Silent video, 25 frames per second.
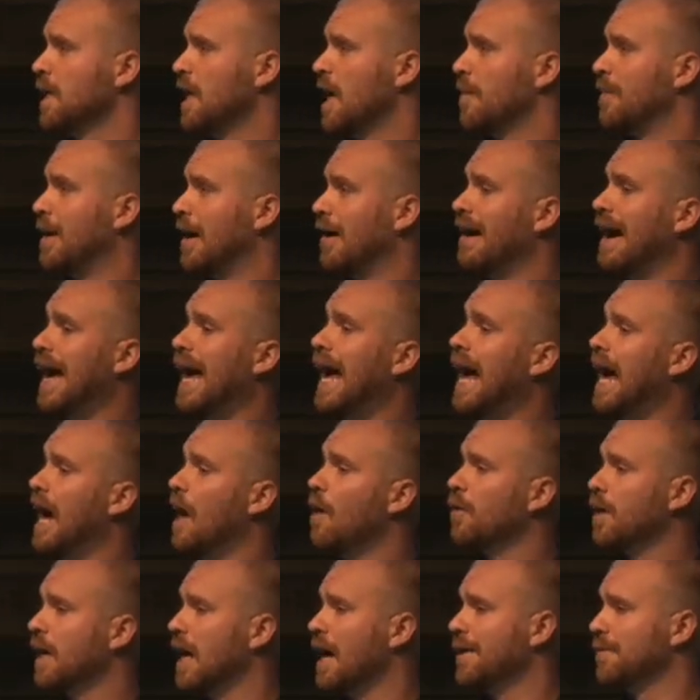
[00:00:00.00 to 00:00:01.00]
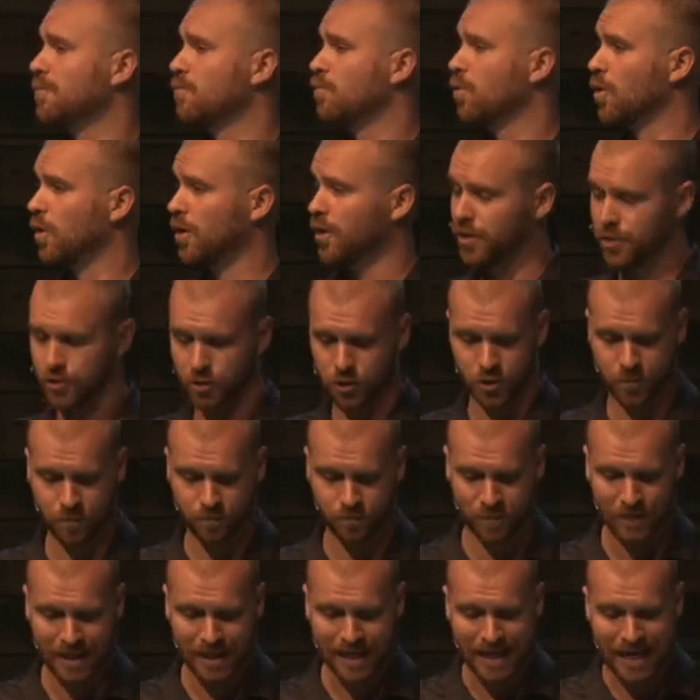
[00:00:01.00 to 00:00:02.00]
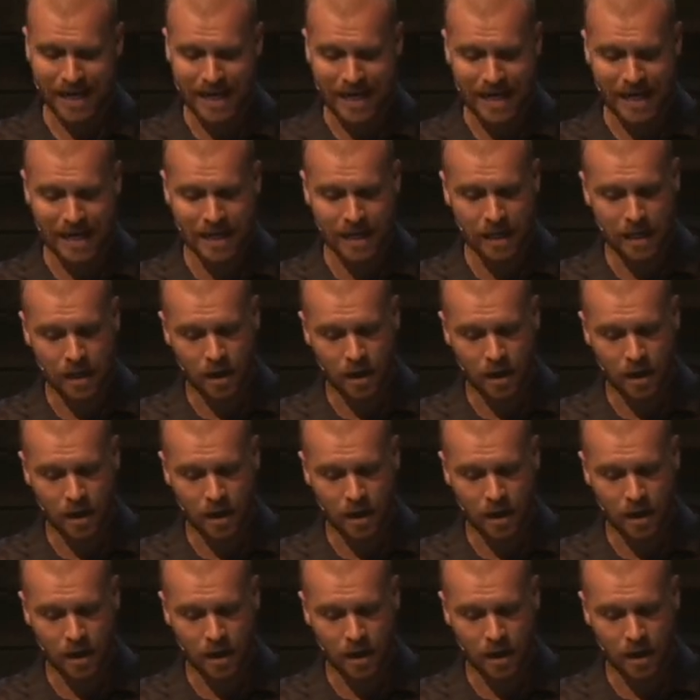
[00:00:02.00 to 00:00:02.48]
about how God works in